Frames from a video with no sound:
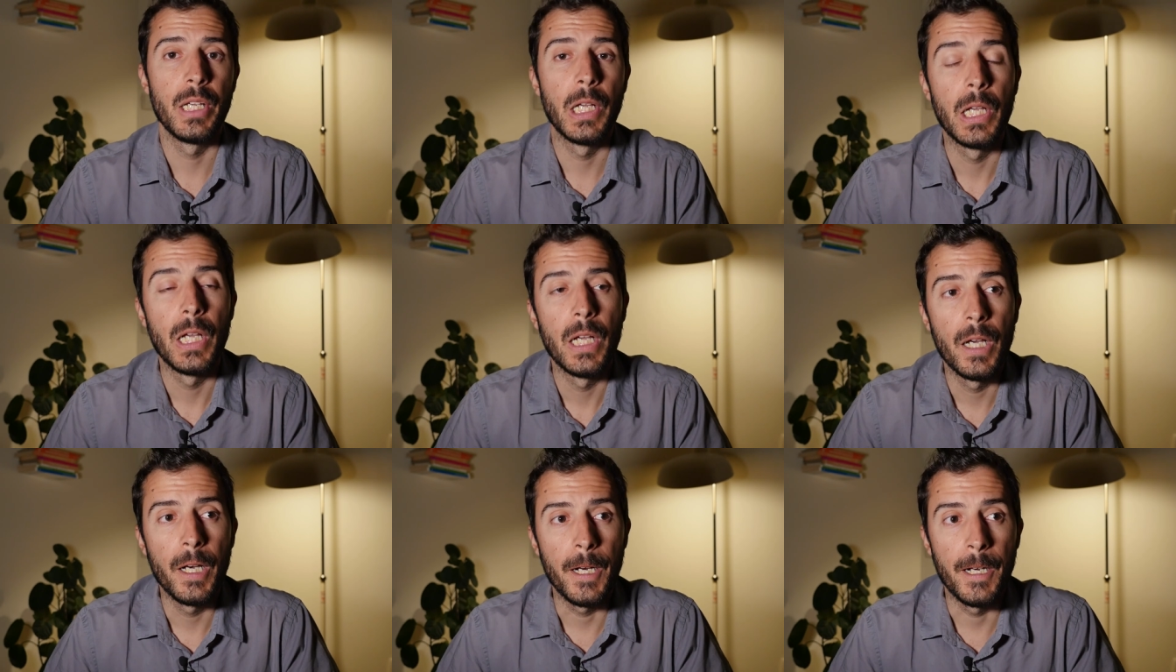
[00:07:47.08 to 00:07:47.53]

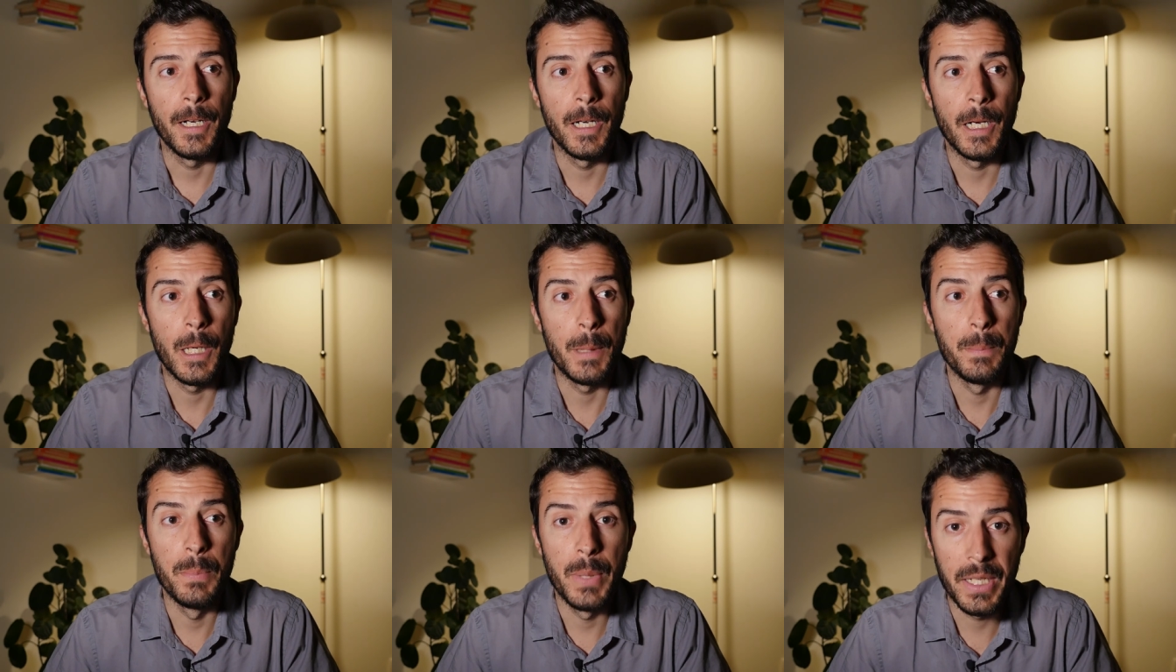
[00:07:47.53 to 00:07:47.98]
Uh,
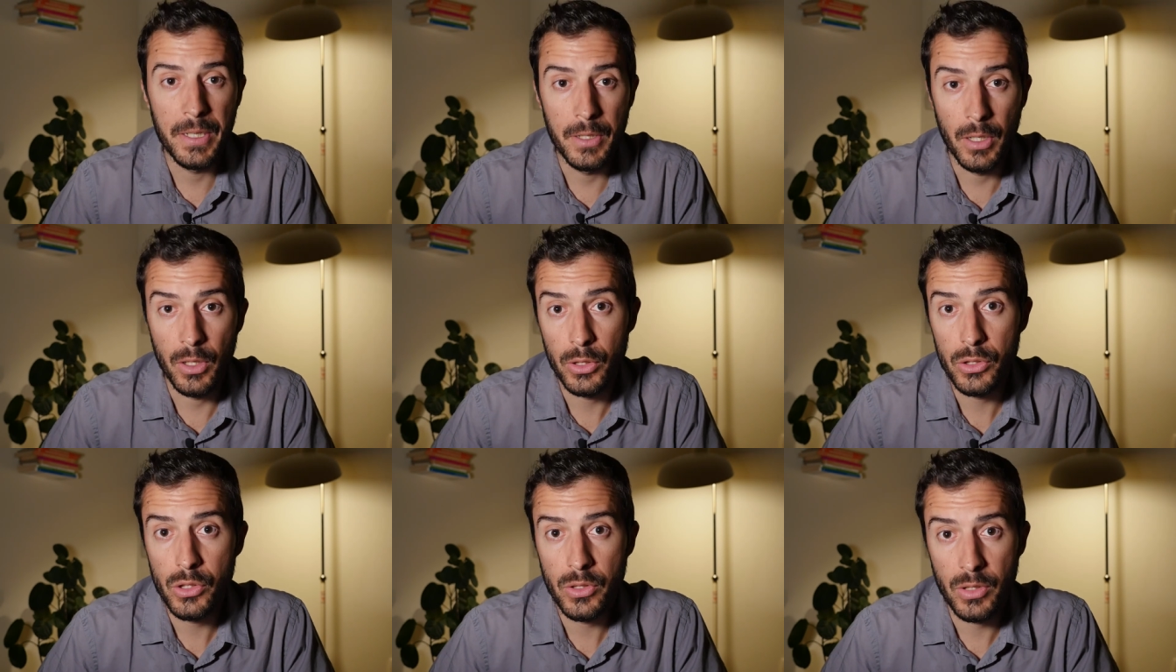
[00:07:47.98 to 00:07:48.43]

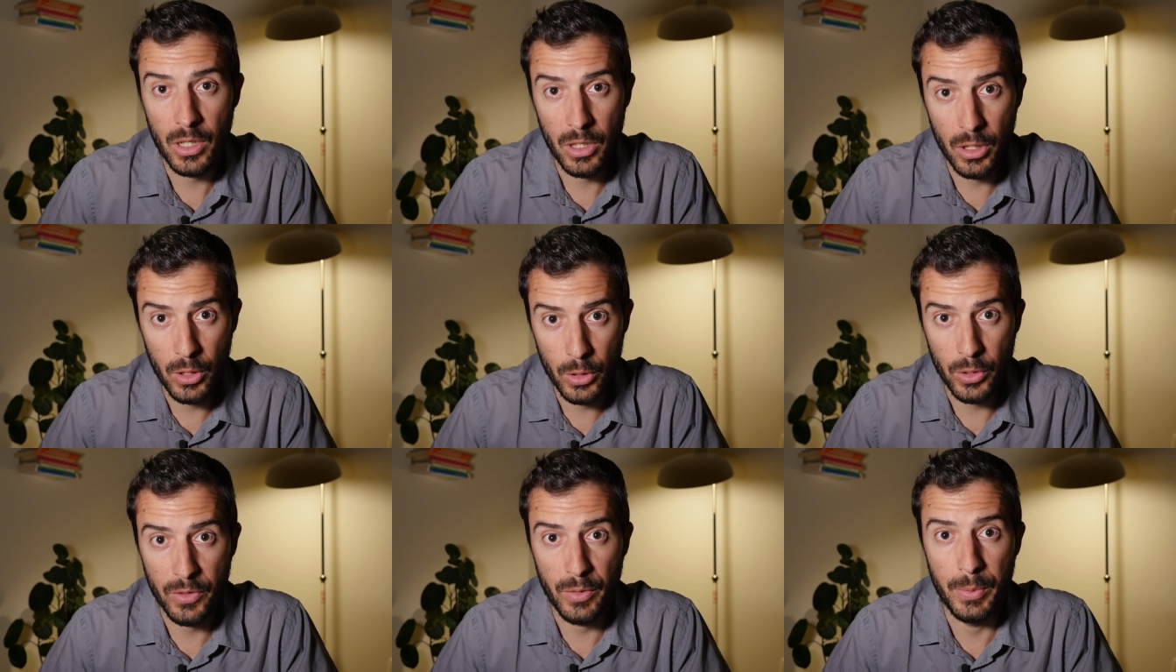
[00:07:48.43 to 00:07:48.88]
because a lot
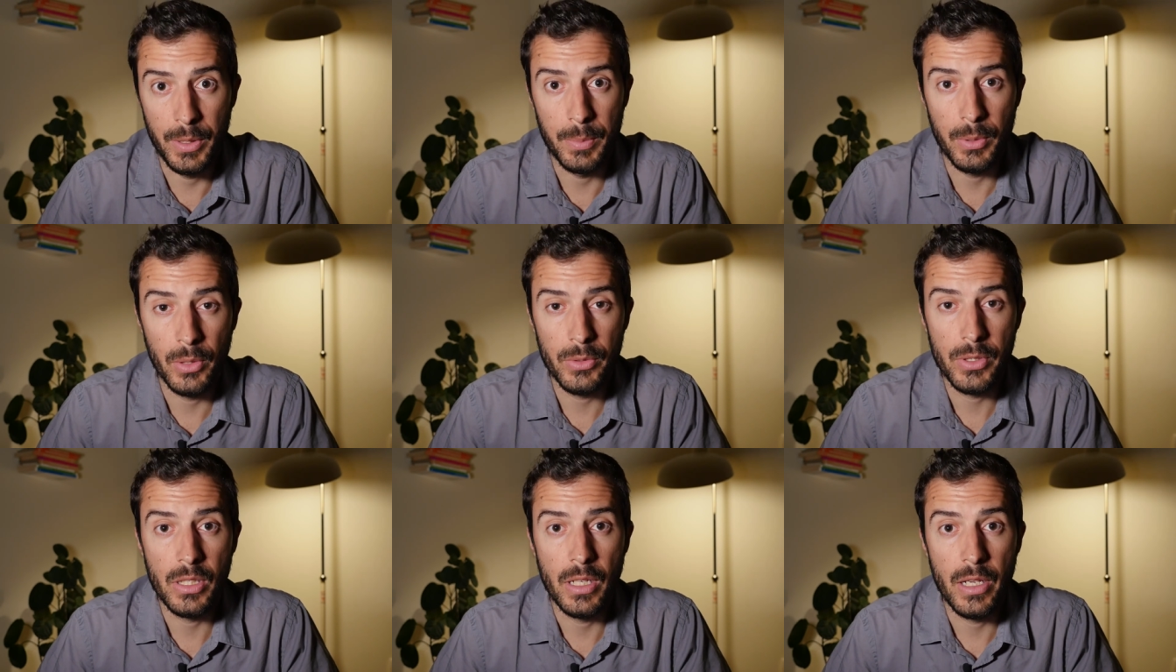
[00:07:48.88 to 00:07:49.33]
of people
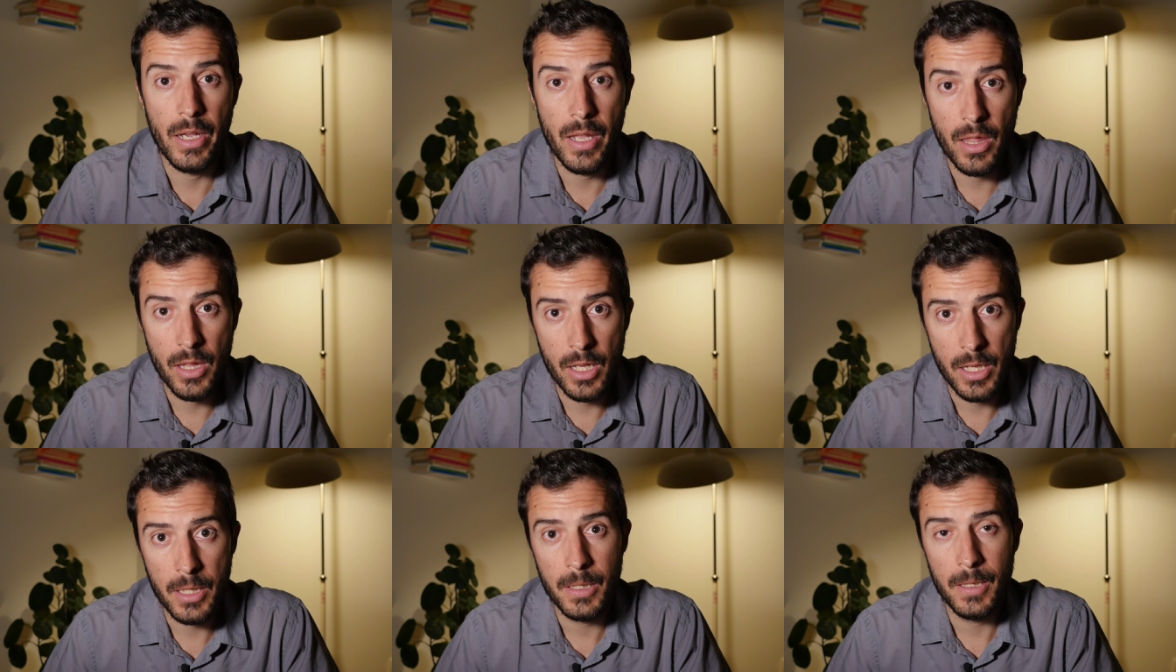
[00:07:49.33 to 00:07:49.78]
say
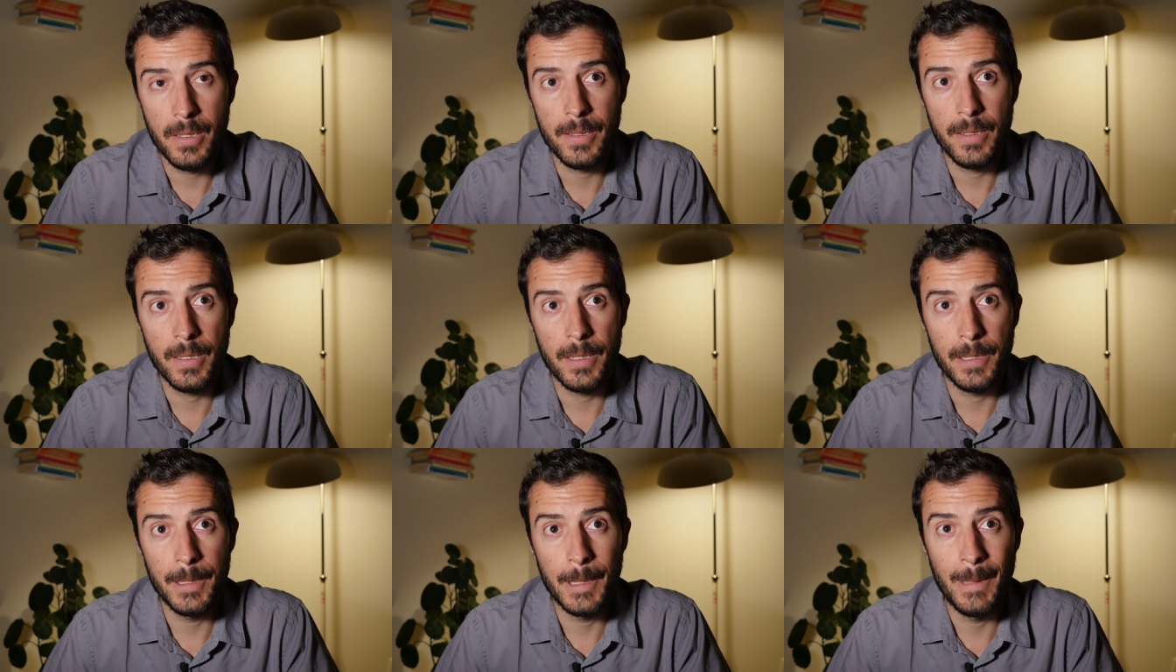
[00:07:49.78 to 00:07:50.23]
that
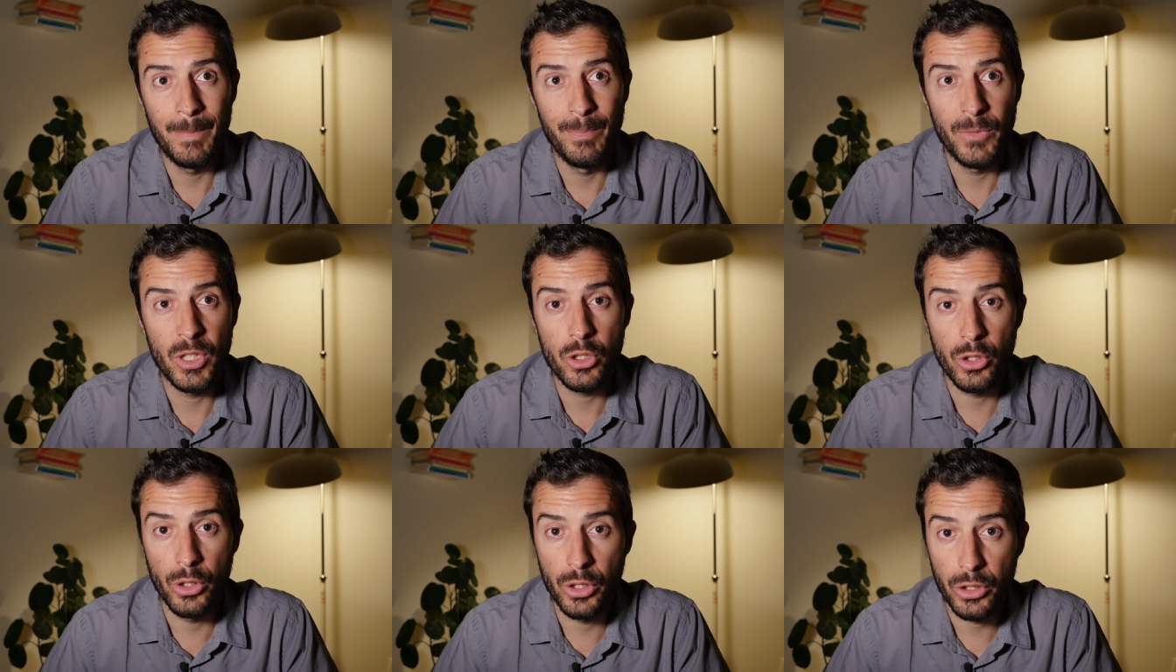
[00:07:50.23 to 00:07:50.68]
um,
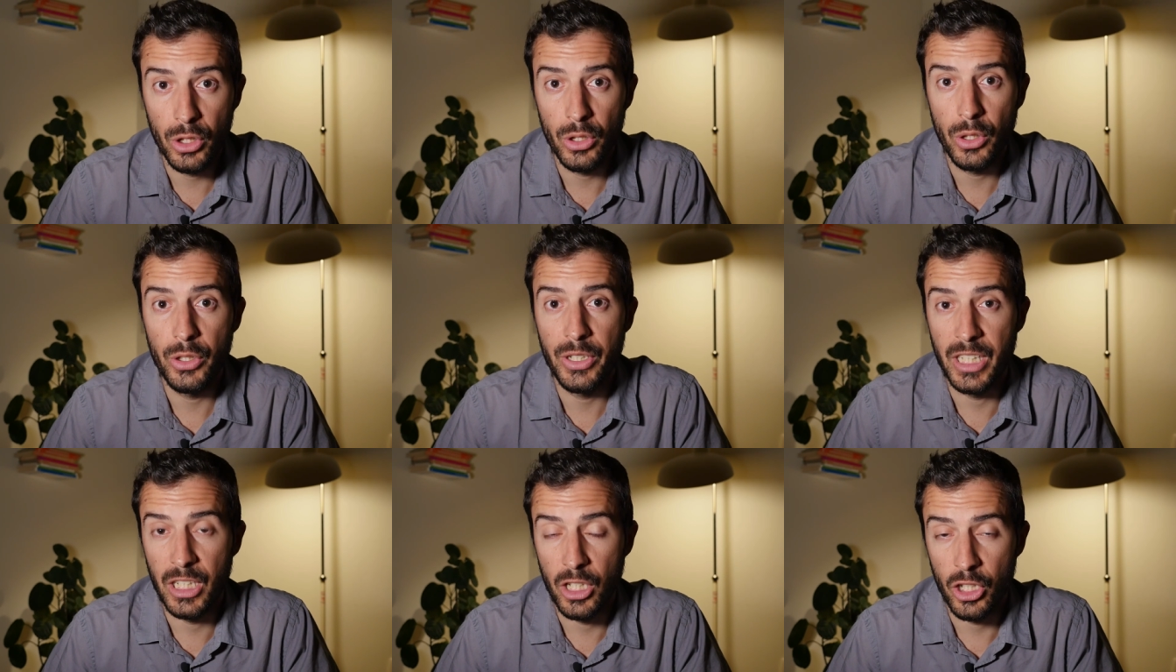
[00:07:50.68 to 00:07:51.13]
circular
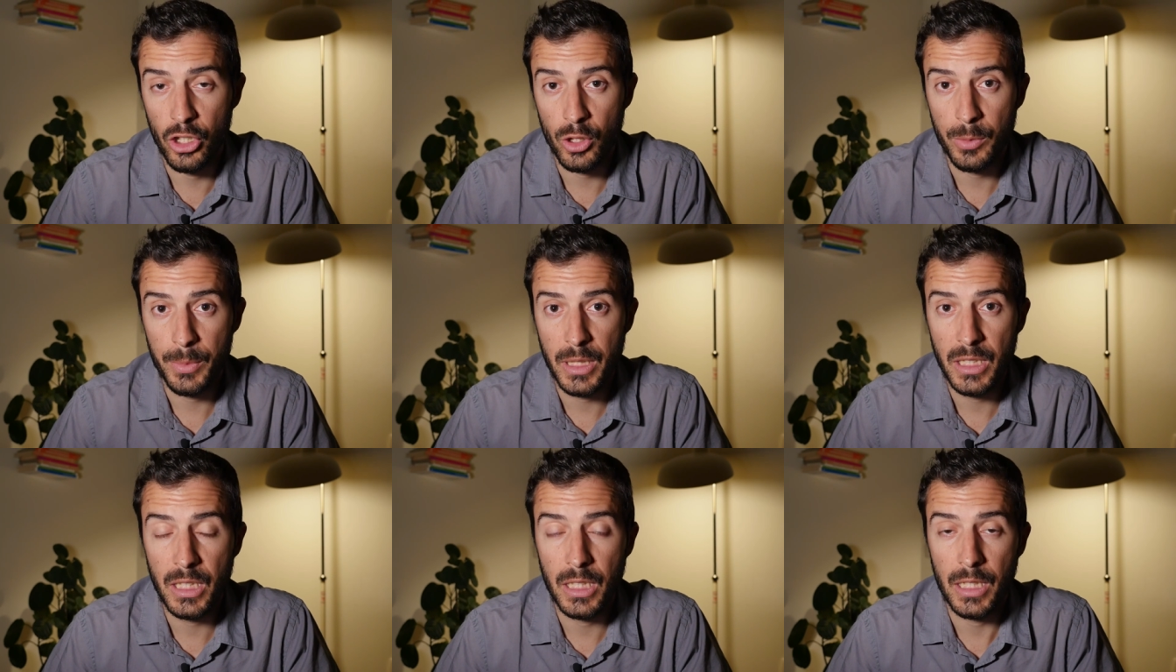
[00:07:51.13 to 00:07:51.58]
economy
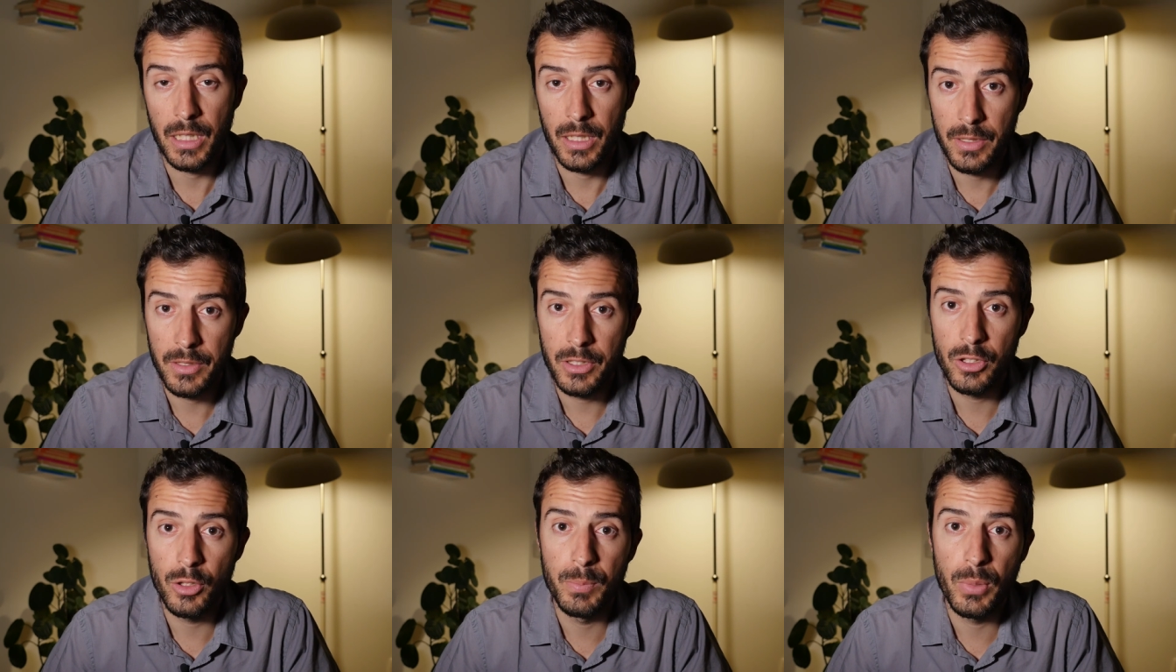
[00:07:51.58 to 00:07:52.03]
is
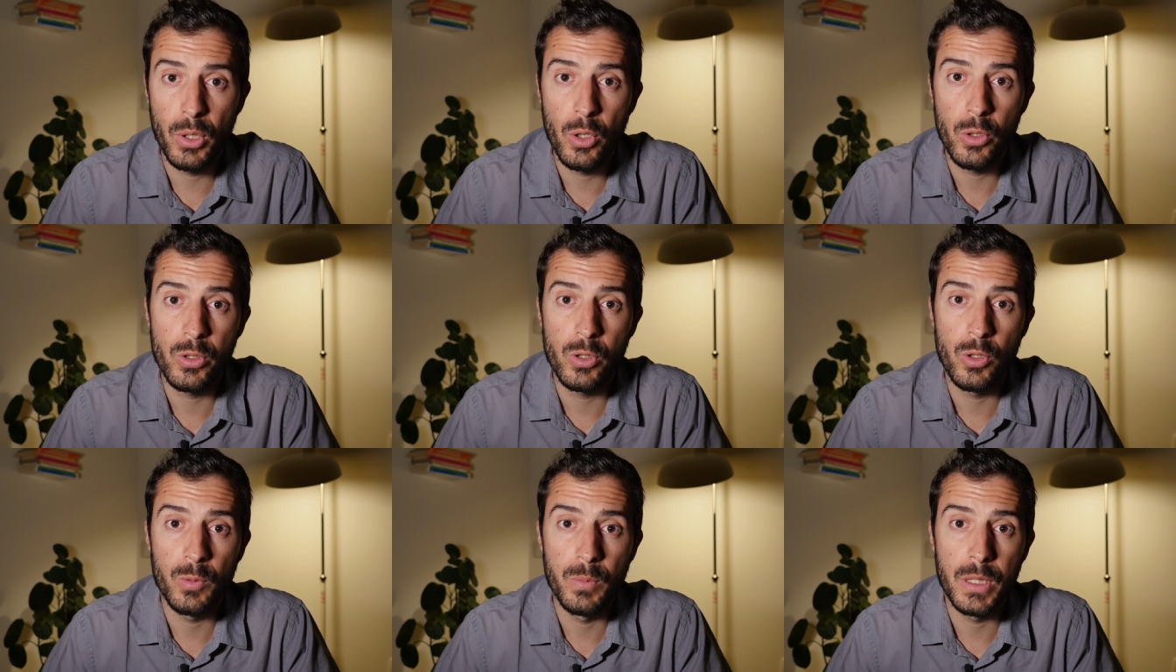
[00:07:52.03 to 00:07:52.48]
supposed to
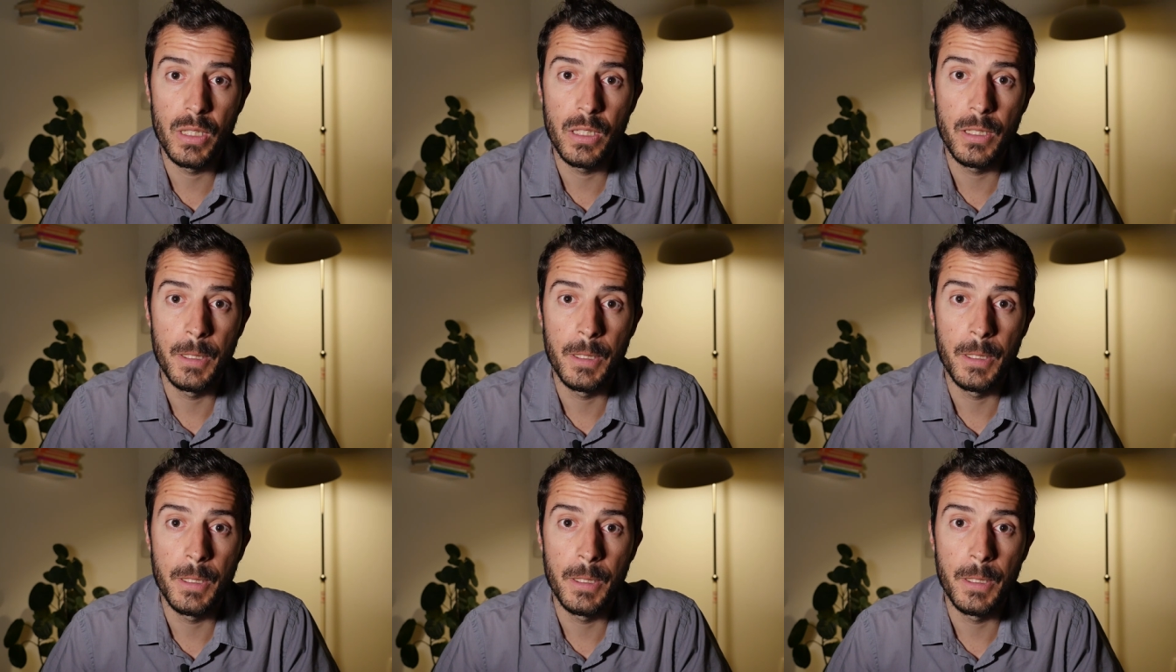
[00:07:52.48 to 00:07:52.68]
be